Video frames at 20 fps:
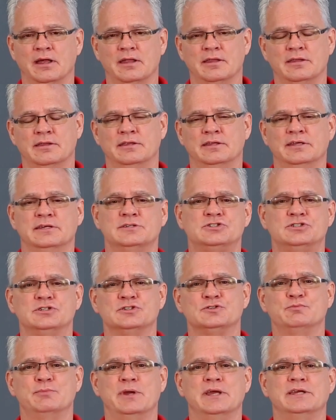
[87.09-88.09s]
This
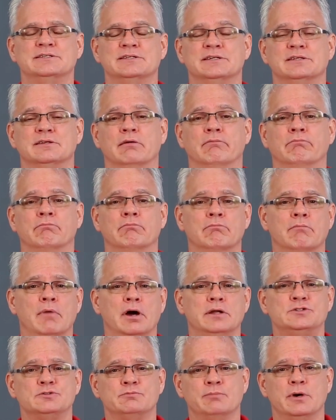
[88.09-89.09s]
just makes it
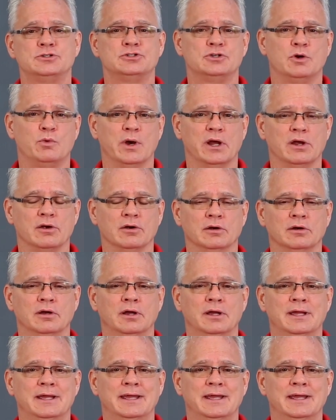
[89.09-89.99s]
much quicker,